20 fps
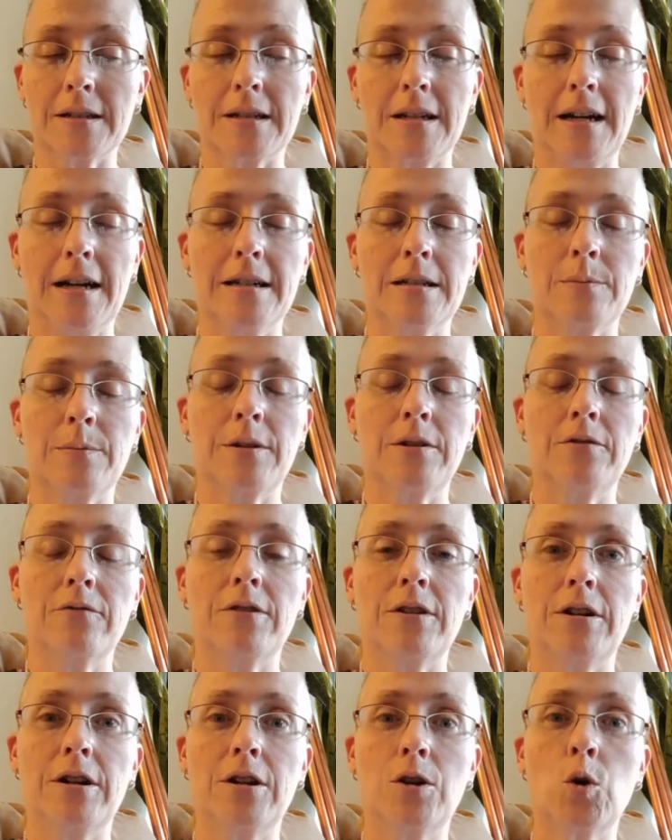it has been
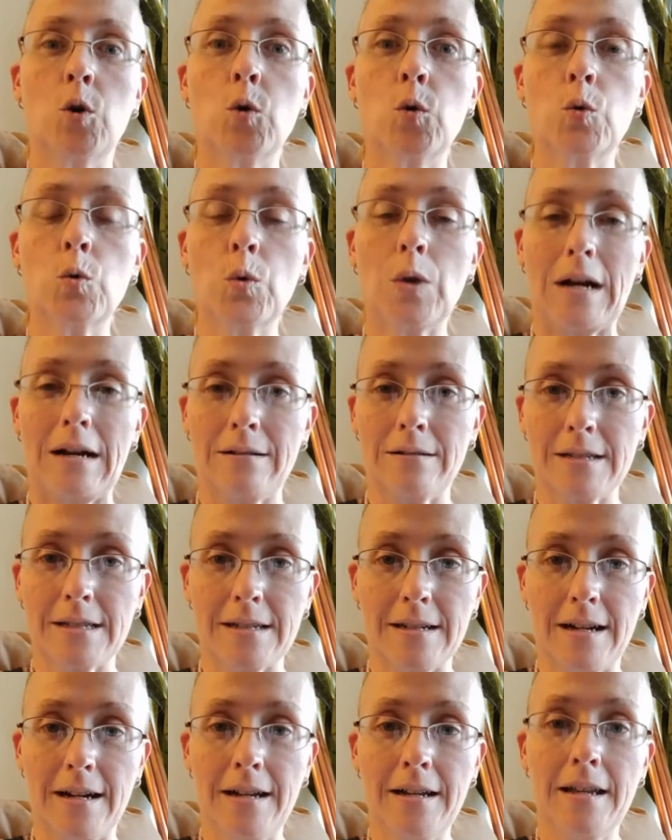very cool
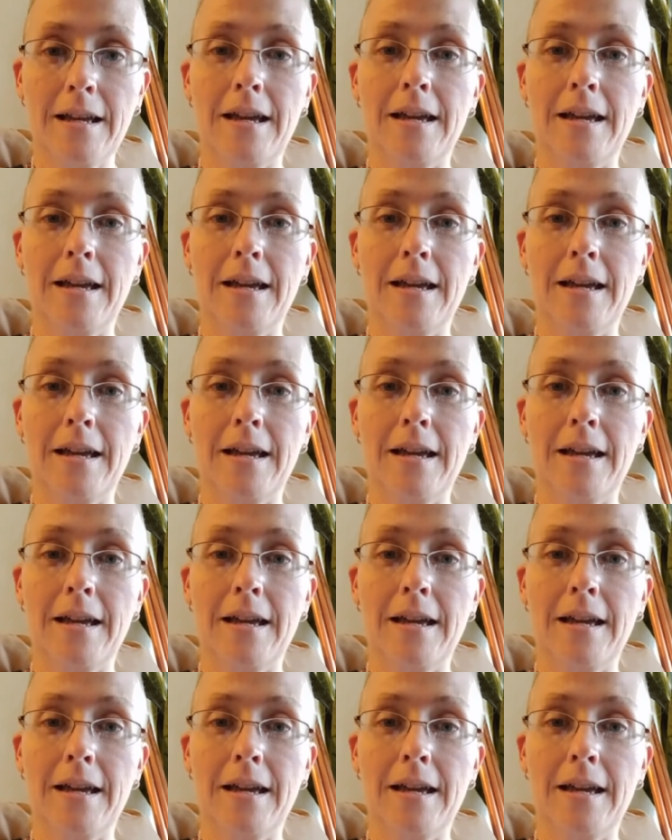outside.